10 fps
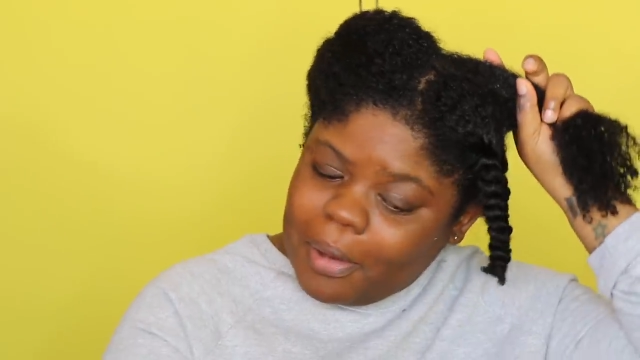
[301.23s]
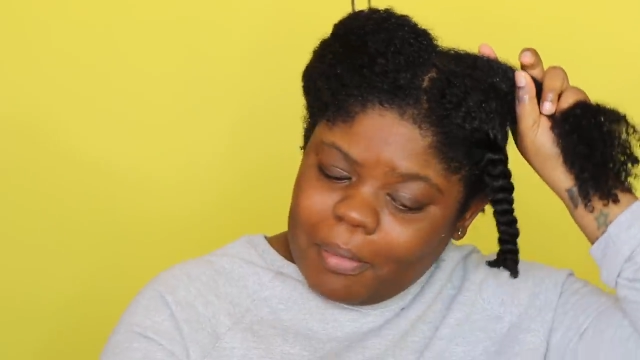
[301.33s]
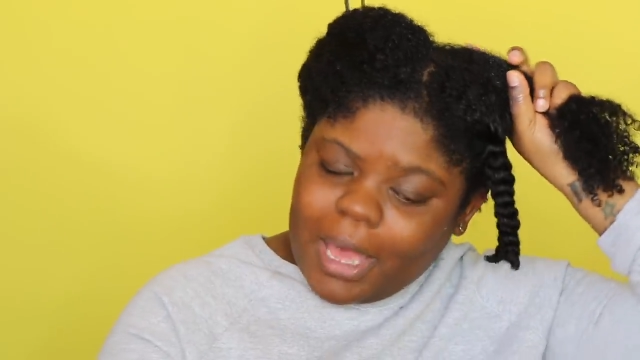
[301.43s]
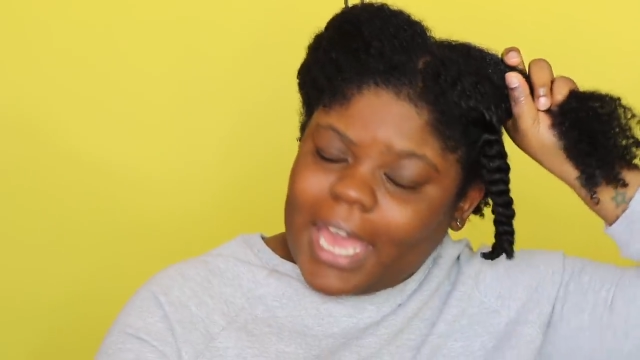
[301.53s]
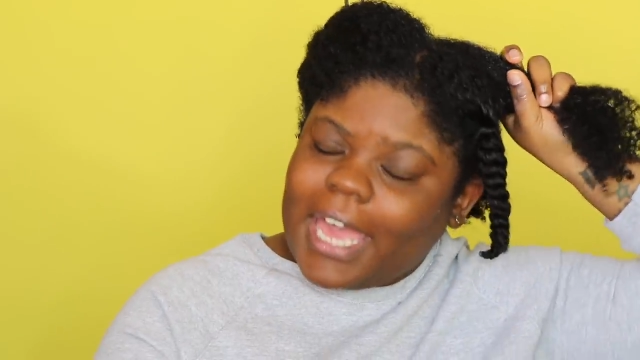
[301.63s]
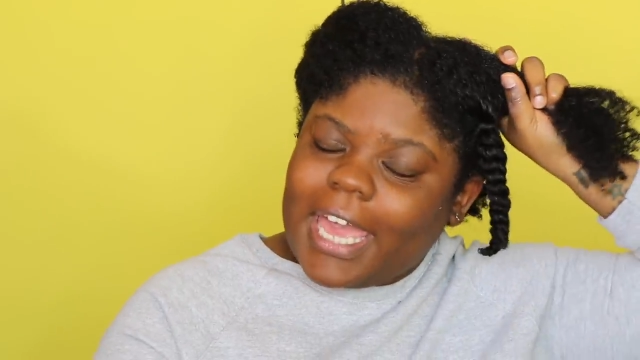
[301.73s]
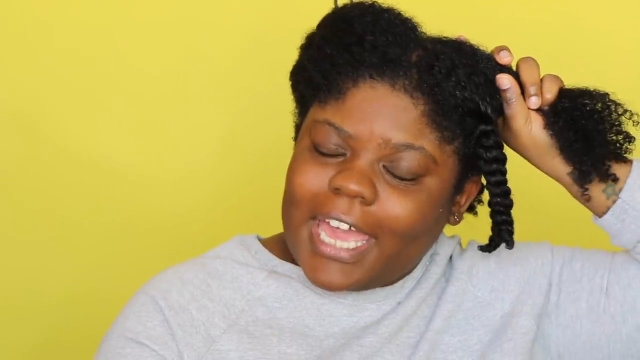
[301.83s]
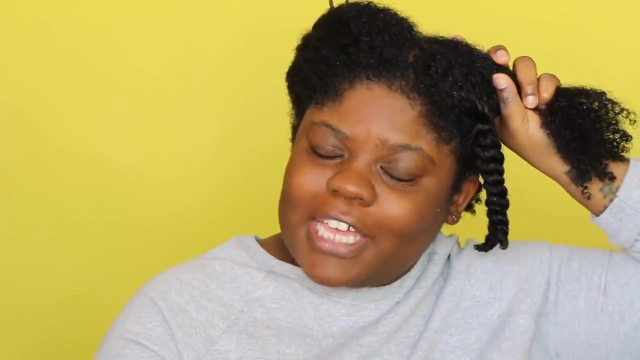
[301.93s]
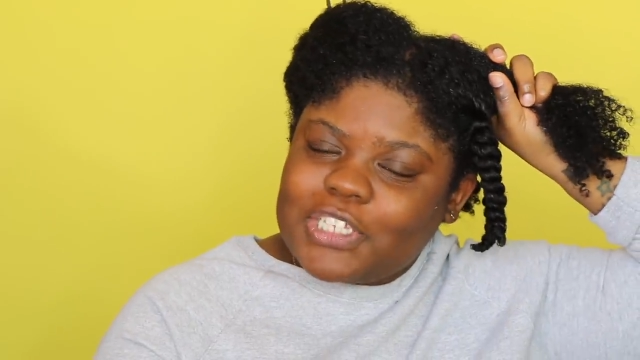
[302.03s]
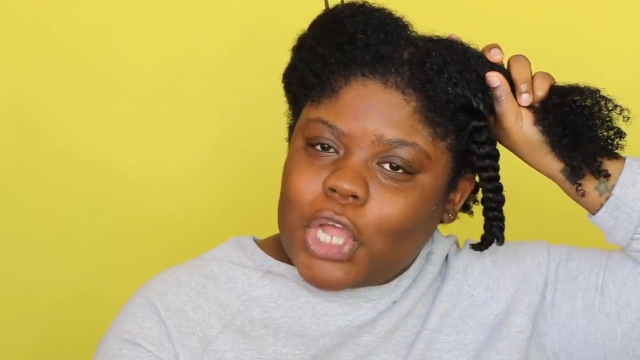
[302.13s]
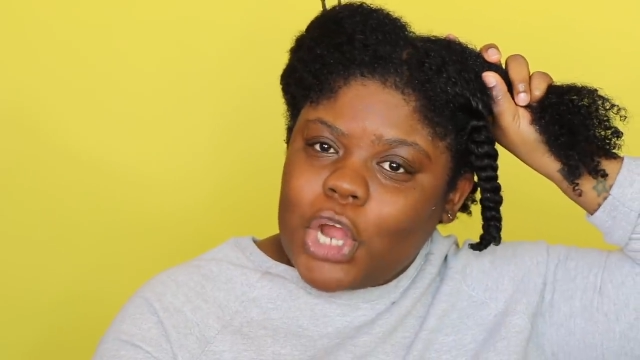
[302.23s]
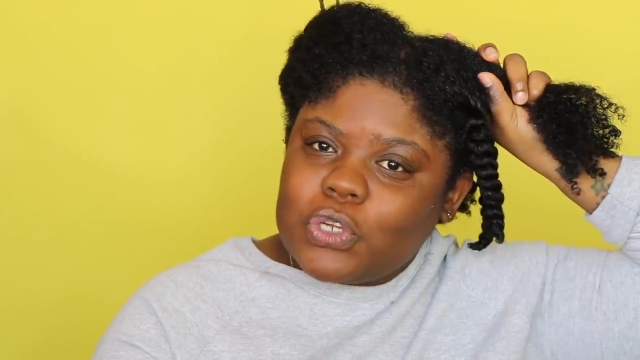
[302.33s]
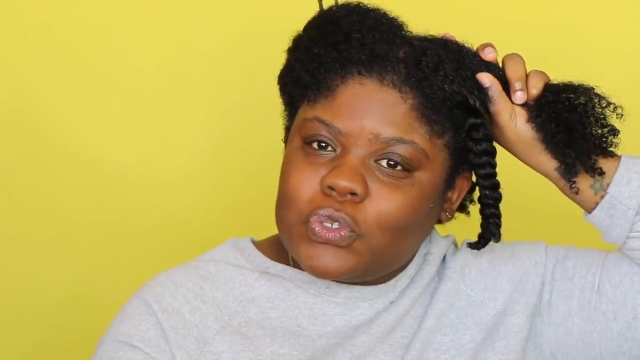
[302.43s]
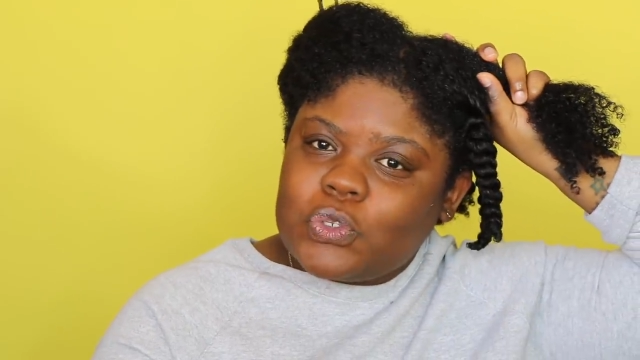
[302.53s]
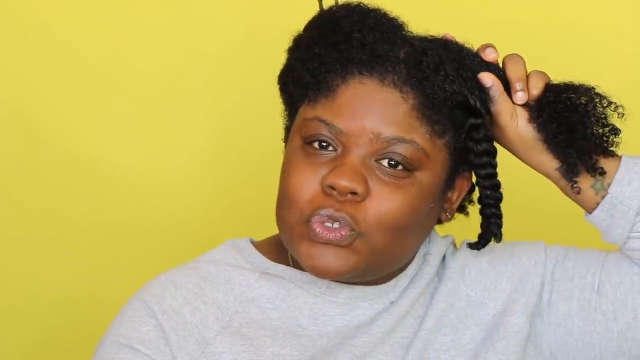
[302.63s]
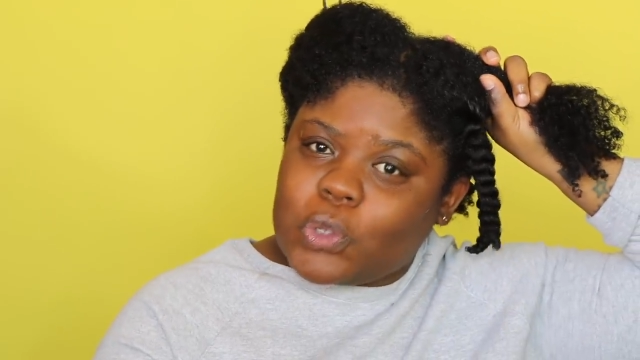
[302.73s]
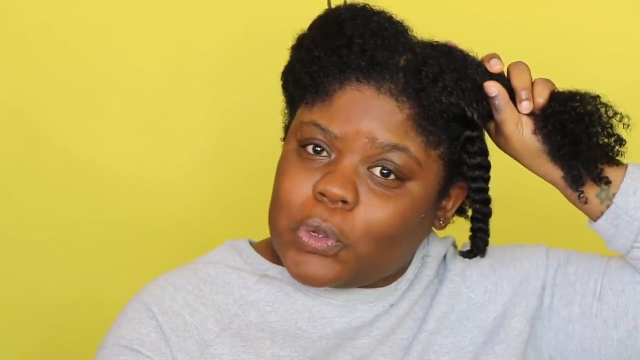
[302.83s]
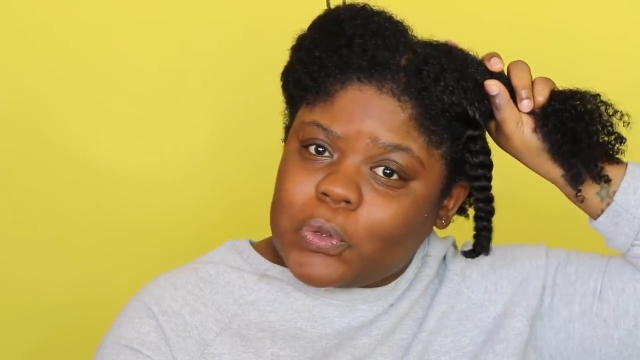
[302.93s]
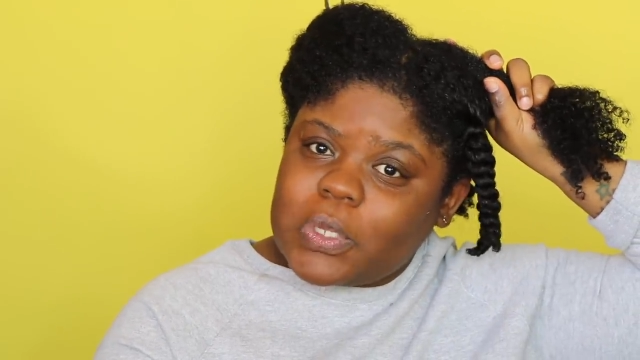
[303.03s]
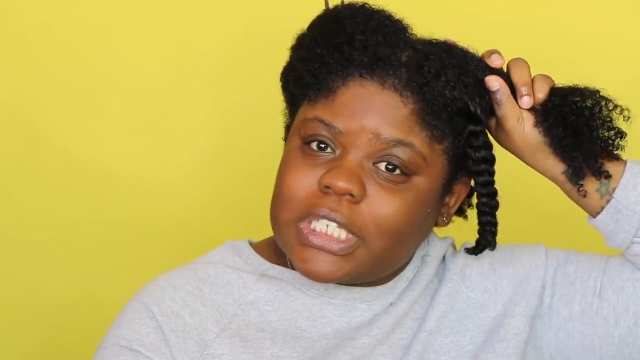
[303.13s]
My hands are so